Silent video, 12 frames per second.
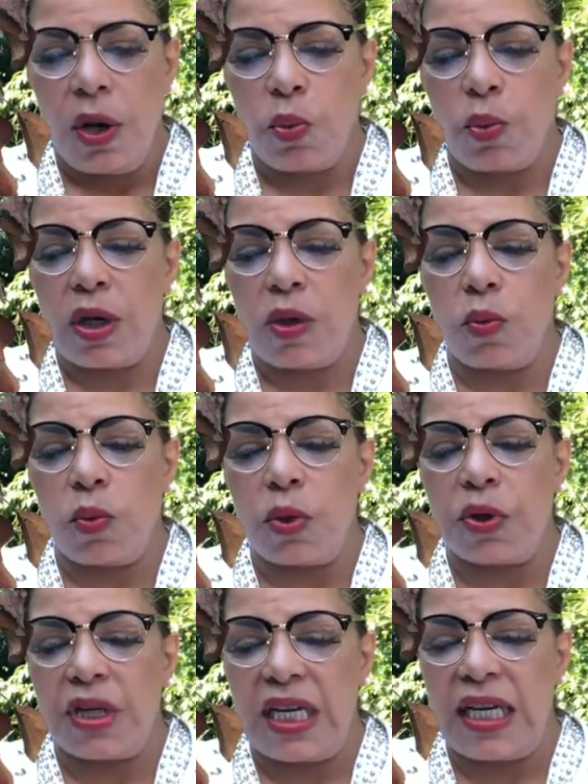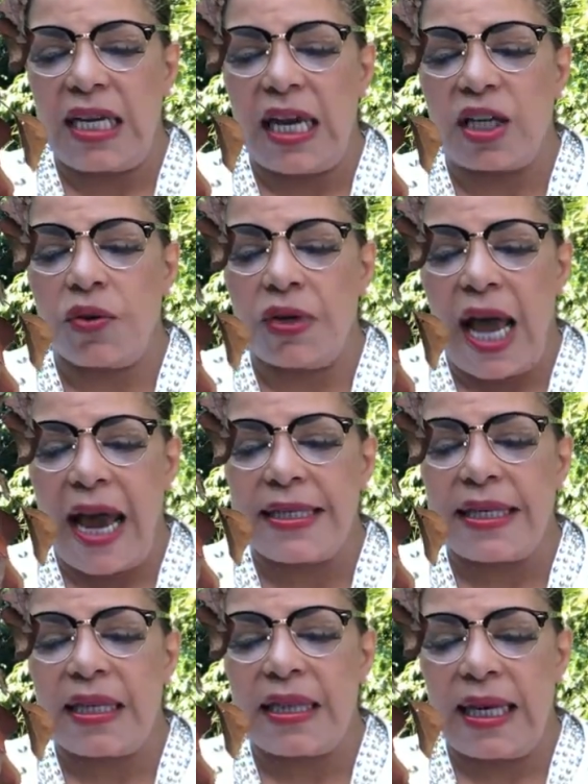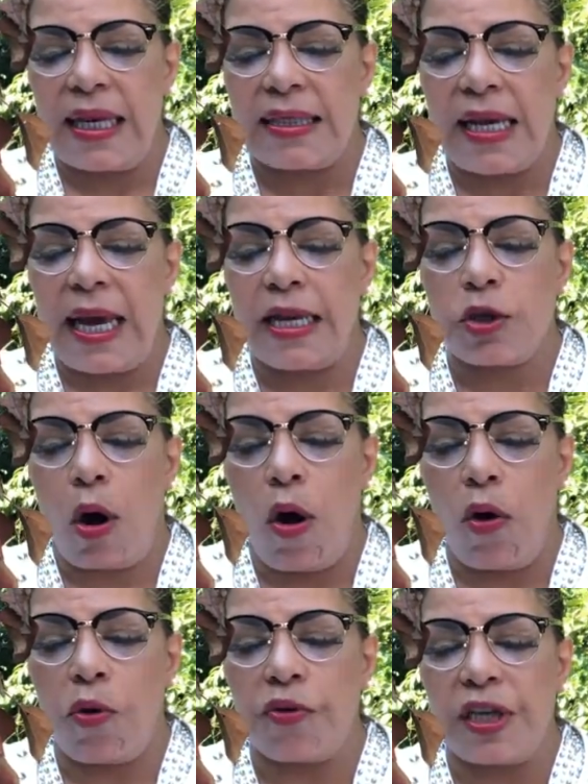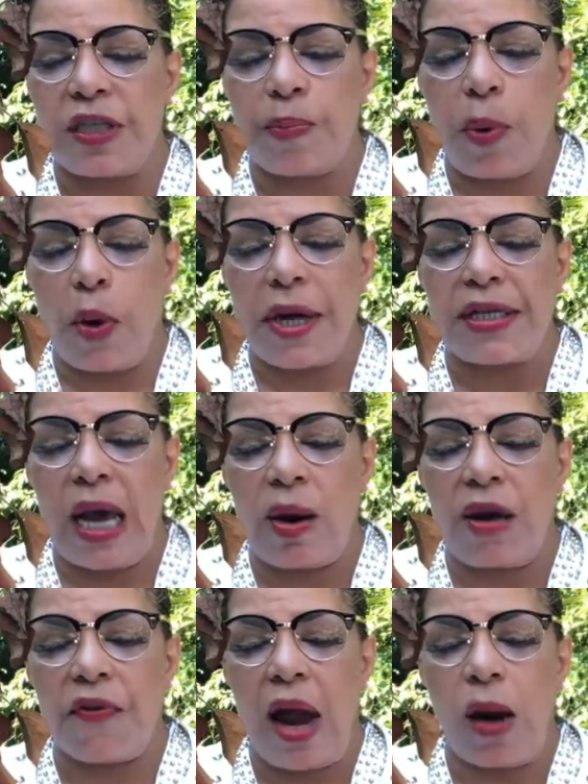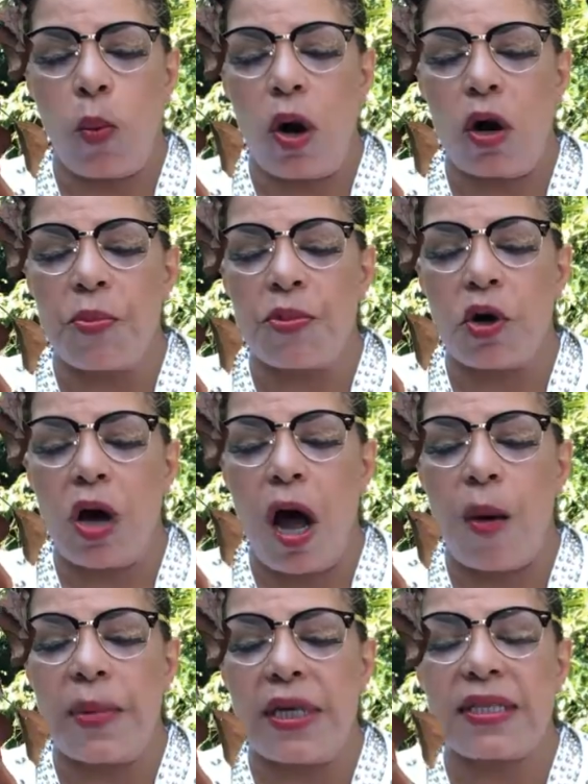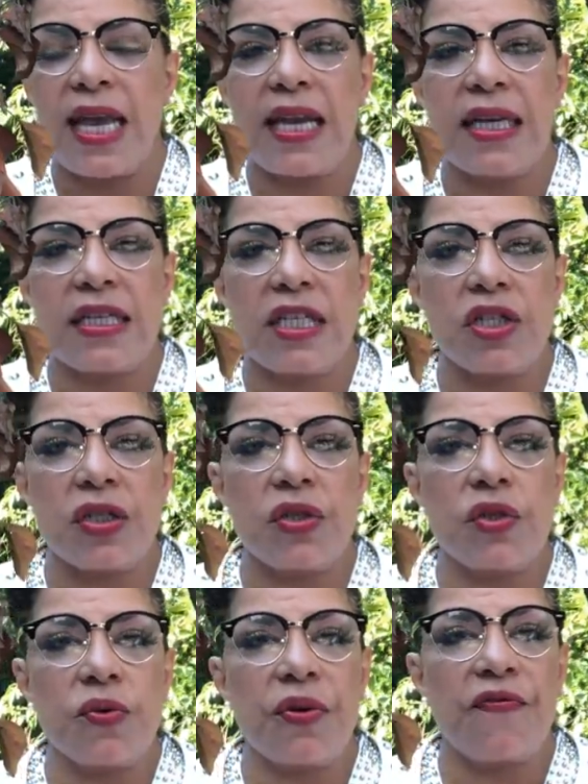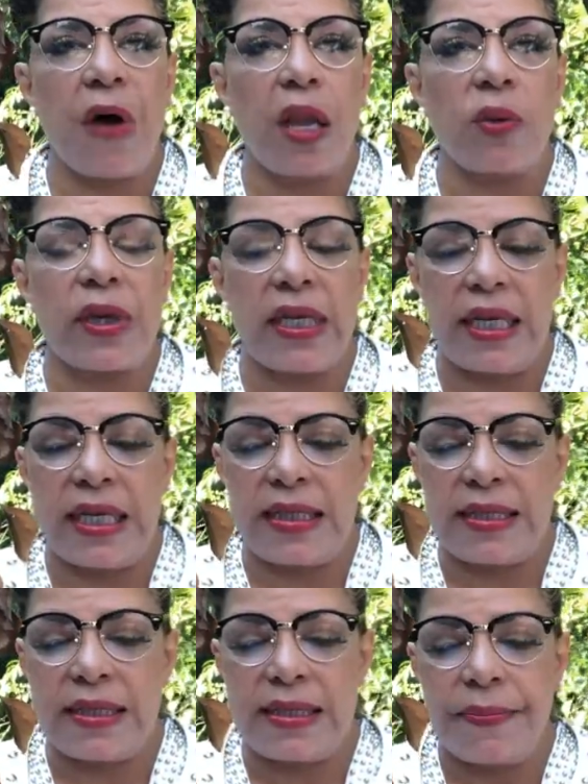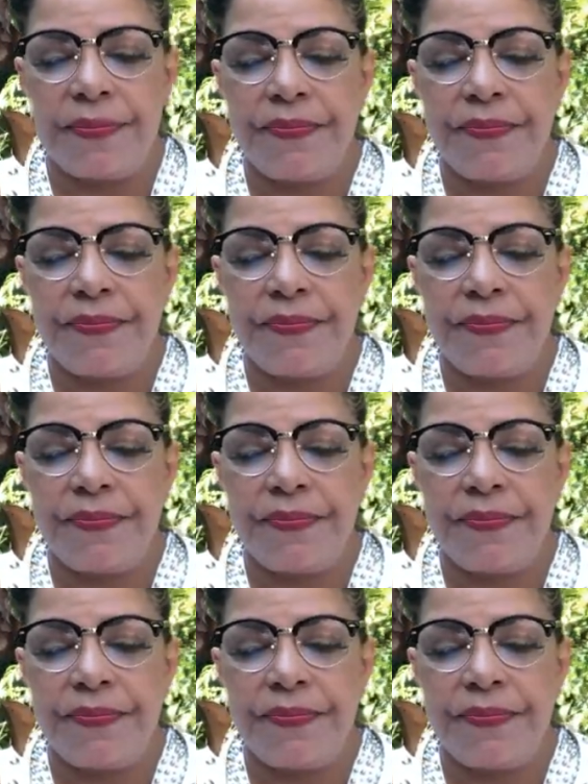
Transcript: We will need a united think tank to hone these points. However, I welcome your comments and additions to the following lists.